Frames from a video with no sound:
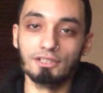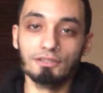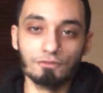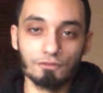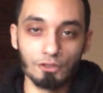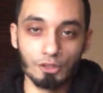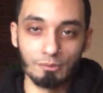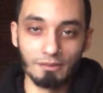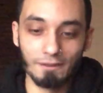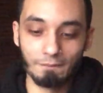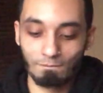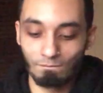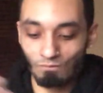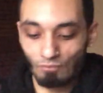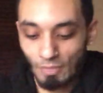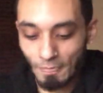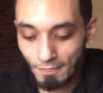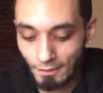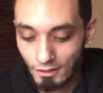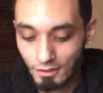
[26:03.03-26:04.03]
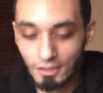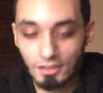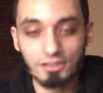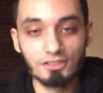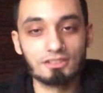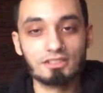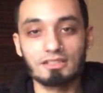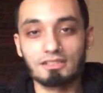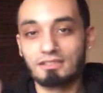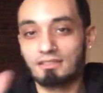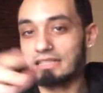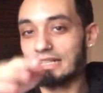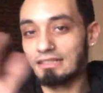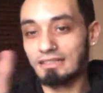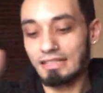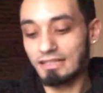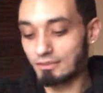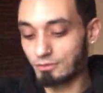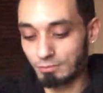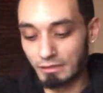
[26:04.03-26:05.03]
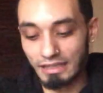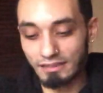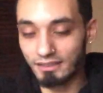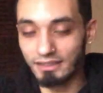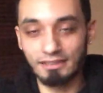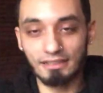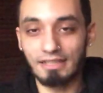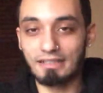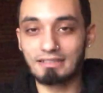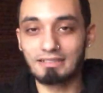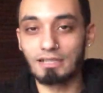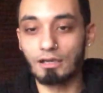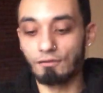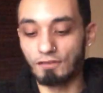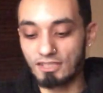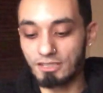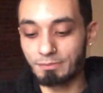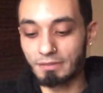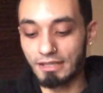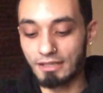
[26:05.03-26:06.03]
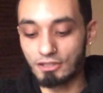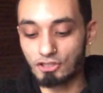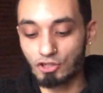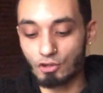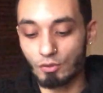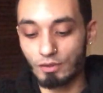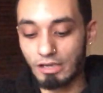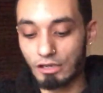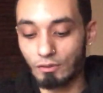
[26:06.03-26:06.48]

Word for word: You feel me? Just that that's I think that's self-explanatory.